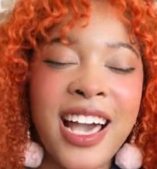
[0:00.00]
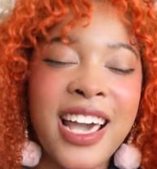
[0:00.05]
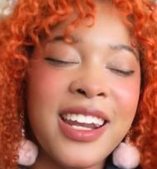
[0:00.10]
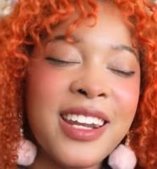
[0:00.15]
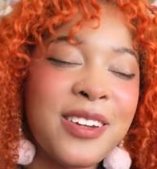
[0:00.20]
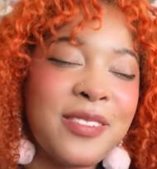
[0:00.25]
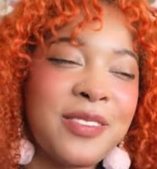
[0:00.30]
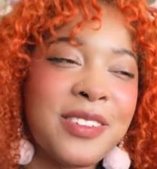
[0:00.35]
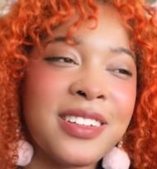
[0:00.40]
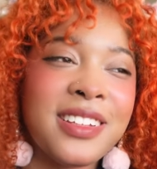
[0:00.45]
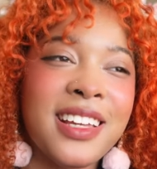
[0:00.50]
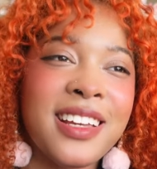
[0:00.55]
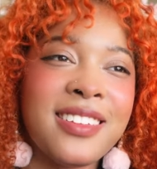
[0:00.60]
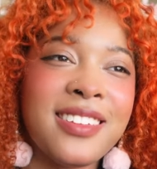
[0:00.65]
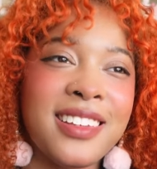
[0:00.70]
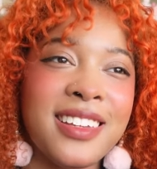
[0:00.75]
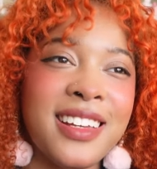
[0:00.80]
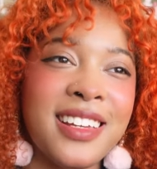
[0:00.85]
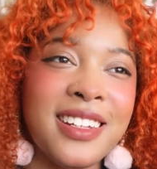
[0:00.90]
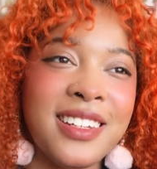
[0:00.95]
I ended up
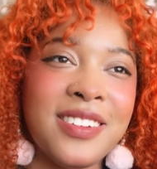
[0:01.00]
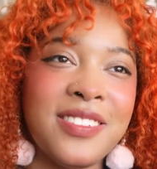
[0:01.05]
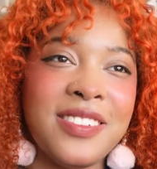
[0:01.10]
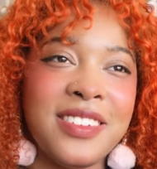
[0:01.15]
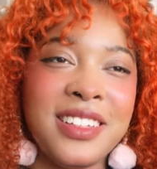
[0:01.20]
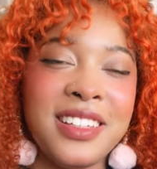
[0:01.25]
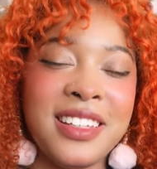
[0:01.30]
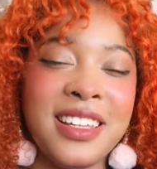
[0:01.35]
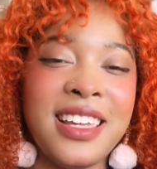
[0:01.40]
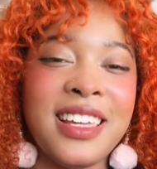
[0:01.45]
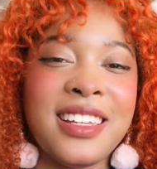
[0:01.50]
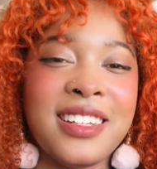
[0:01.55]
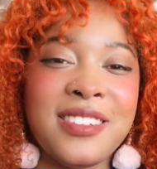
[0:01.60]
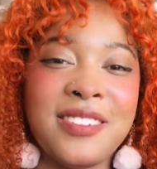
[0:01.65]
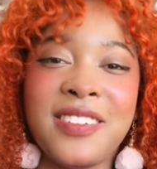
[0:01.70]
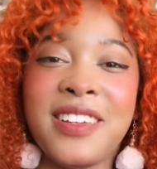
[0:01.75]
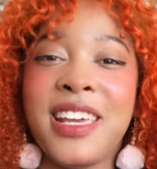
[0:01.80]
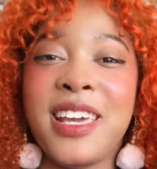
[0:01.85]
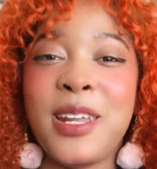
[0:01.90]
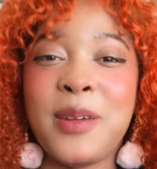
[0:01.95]
realizing I didn't really like
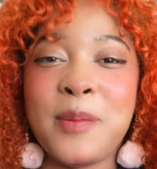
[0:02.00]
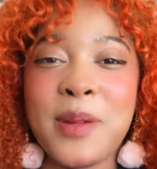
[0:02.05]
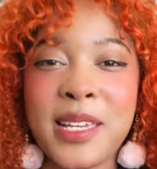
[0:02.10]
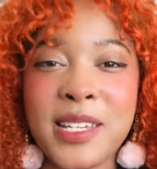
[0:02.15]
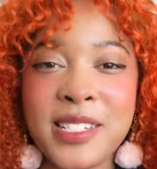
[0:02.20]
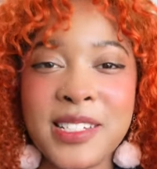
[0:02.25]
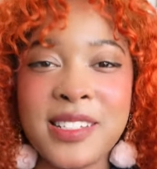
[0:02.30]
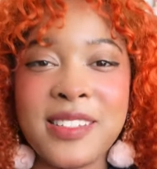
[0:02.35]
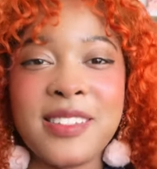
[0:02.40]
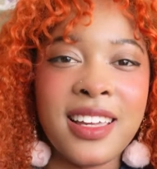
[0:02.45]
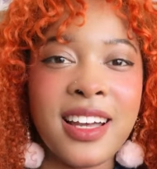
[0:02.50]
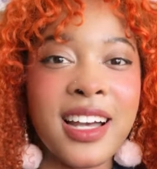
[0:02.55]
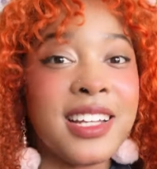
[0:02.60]
doing animations.